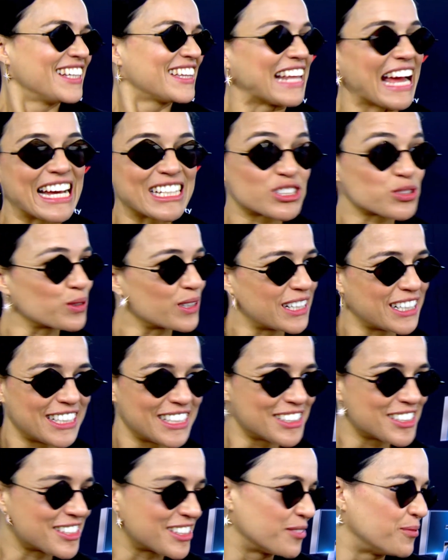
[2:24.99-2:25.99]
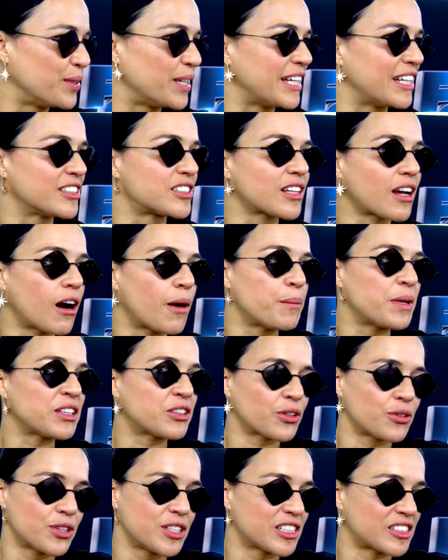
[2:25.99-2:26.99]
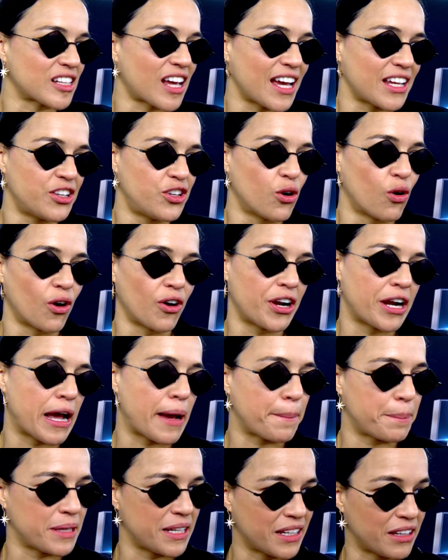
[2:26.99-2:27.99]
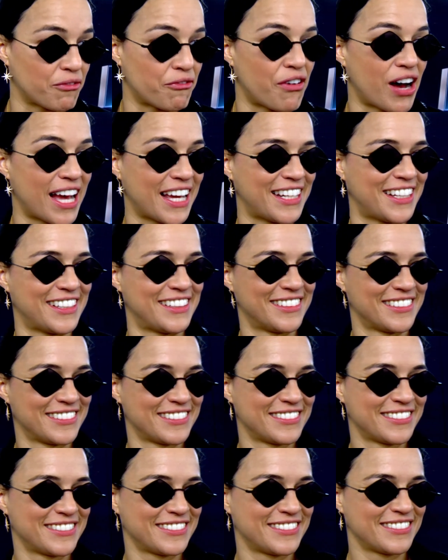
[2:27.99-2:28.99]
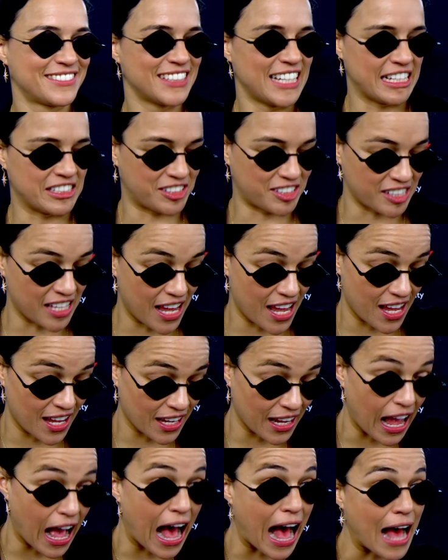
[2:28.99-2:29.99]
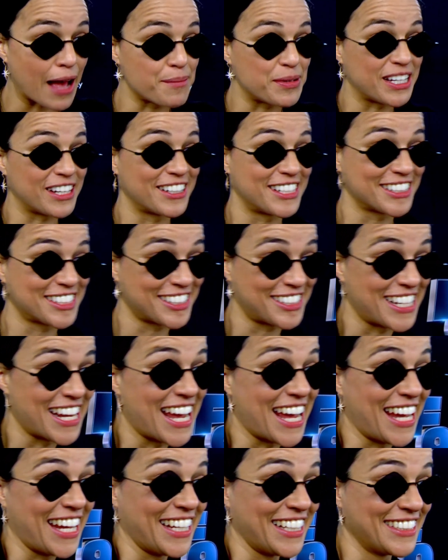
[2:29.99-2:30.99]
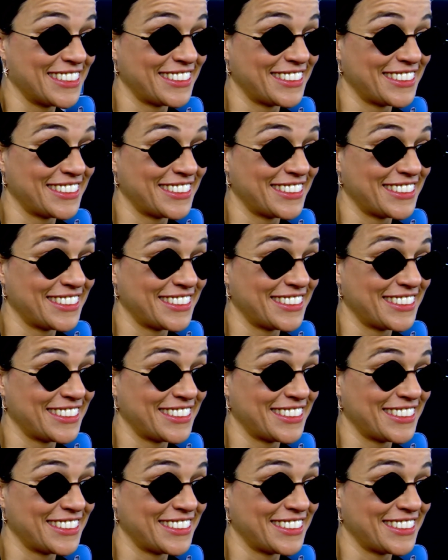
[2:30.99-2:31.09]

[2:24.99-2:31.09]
That's what it is to me. It's coming through the side door and not being invited and saying, I'm here to stay.